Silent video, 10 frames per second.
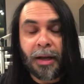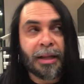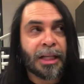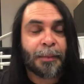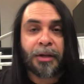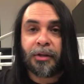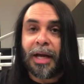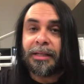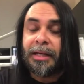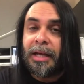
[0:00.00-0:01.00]
They
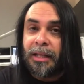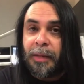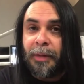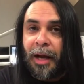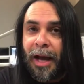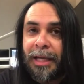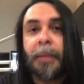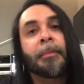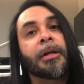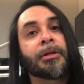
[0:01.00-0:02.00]
specialize in nothing but
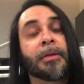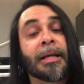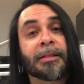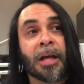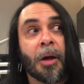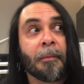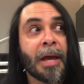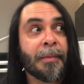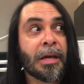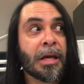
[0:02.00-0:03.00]
hiking, but do they sell
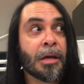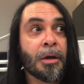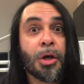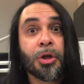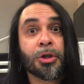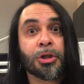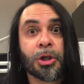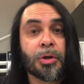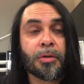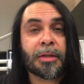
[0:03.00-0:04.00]
maybe
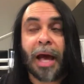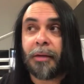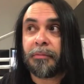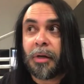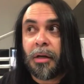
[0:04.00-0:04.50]
shoes that